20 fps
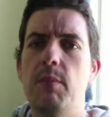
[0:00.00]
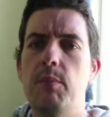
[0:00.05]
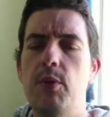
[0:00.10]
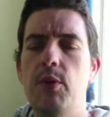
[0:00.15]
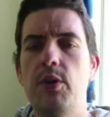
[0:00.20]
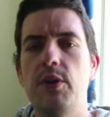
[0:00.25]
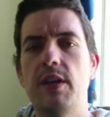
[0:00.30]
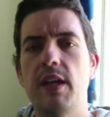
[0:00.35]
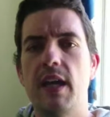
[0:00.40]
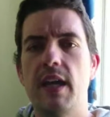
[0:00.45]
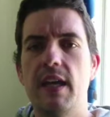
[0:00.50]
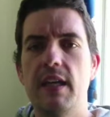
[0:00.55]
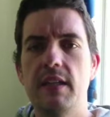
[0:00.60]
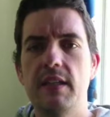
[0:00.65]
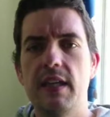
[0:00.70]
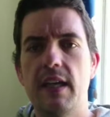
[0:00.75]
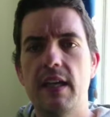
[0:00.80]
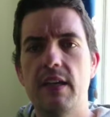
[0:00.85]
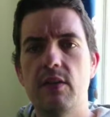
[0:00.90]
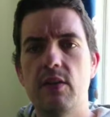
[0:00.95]
per day,
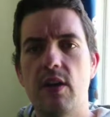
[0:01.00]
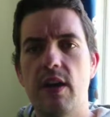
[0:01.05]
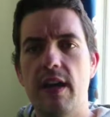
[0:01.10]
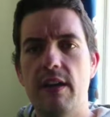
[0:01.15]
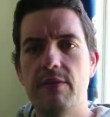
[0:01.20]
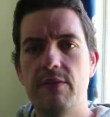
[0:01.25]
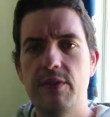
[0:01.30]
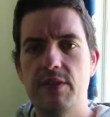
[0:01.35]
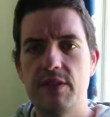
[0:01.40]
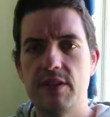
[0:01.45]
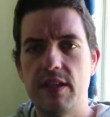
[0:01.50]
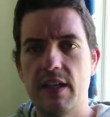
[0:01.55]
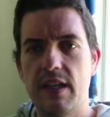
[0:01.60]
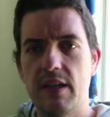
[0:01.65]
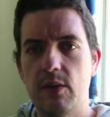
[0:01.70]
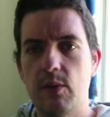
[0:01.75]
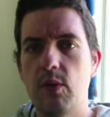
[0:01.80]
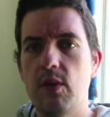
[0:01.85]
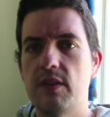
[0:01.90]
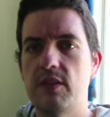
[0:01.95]
and I averaged
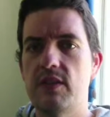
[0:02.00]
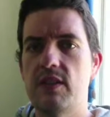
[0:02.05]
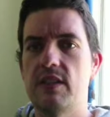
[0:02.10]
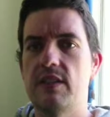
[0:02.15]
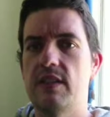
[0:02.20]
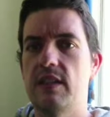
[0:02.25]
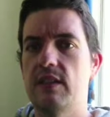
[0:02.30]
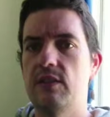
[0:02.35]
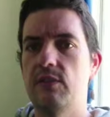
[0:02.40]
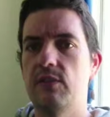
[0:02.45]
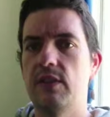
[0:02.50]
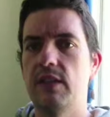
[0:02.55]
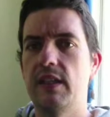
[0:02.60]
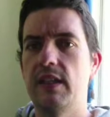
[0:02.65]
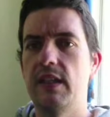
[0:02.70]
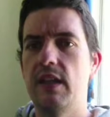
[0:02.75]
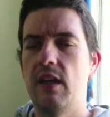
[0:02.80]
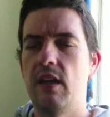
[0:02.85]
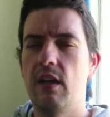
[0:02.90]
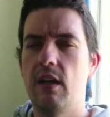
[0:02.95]
that quite
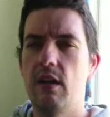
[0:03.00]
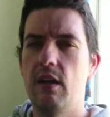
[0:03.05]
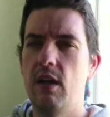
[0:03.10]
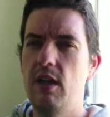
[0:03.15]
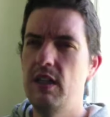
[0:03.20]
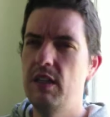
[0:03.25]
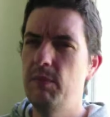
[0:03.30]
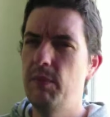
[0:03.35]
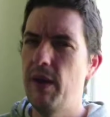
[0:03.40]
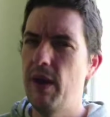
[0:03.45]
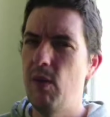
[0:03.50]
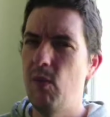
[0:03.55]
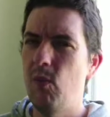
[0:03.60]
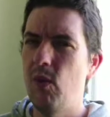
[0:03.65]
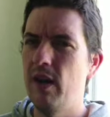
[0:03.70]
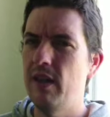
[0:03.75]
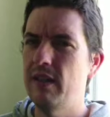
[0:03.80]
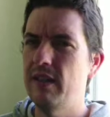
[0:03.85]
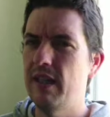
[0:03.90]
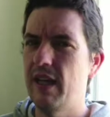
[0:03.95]
successfully. Only about
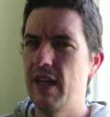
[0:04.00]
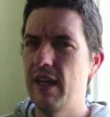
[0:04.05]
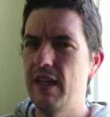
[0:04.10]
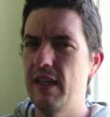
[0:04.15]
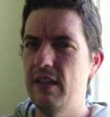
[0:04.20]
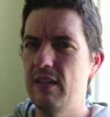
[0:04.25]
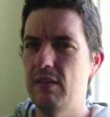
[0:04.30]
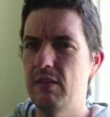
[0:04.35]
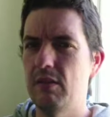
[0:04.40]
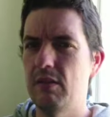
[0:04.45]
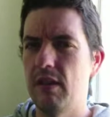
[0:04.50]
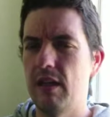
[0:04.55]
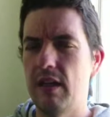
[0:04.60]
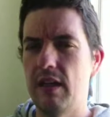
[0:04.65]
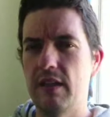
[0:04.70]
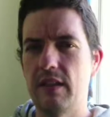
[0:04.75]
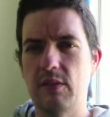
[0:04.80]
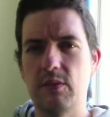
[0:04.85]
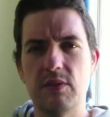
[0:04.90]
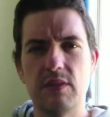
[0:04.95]
one day,
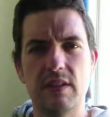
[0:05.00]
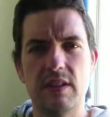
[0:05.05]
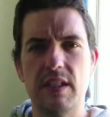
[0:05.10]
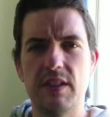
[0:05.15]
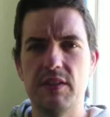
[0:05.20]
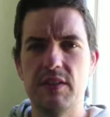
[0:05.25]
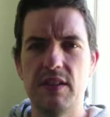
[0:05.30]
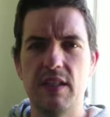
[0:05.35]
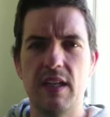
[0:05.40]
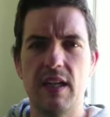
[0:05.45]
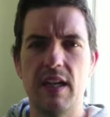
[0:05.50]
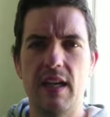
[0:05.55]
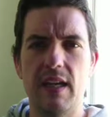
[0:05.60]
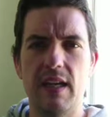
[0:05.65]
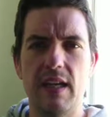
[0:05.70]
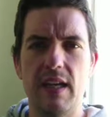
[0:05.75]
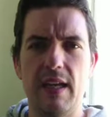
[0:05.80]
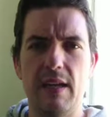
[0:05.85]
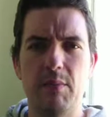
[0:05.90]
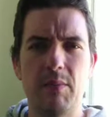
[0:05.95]
that was
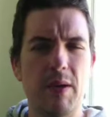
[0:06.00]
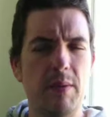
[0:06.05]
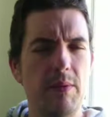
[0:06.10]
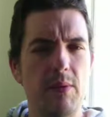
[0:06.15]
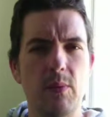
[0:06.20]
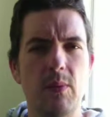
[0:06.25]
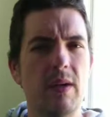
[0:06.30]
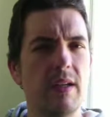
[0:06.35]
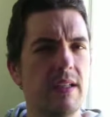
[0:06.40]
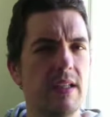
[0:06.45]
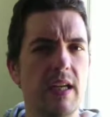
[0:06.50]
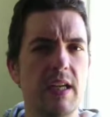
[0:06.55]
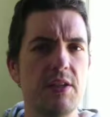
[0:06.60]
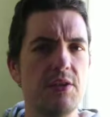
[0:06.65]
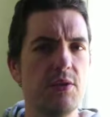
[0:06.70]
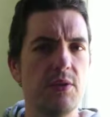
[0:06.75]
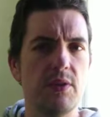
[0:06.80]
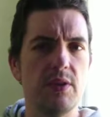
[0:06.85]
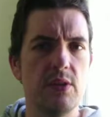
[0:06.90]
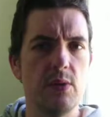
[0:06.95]
yesterday, and maybe one day
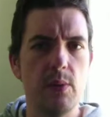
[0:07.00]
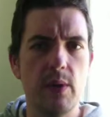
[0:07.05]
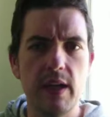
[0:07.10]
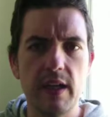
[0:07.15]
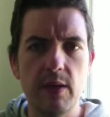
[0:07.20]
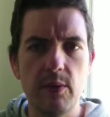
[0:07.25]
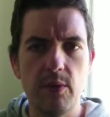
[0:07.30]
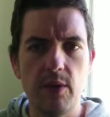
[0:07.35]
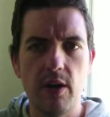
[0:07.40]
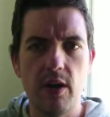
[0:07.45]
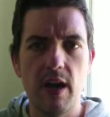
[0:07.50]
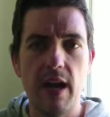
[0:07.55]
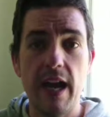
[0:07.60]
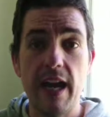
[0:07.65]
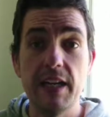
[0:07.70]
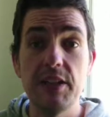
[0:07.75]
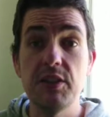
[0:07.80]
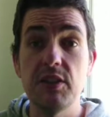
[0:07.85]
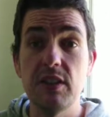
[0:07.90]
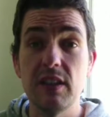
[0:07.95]
during the week where I
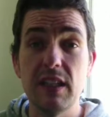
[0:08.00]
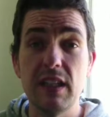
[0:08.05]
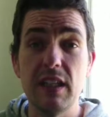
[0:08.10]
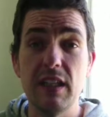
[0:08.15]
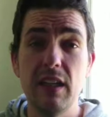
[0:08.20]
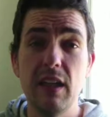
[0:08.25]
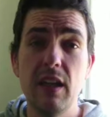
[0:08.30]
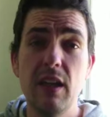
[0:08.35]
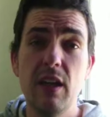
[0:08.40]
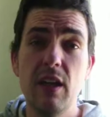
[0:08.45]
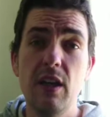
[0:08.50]
actually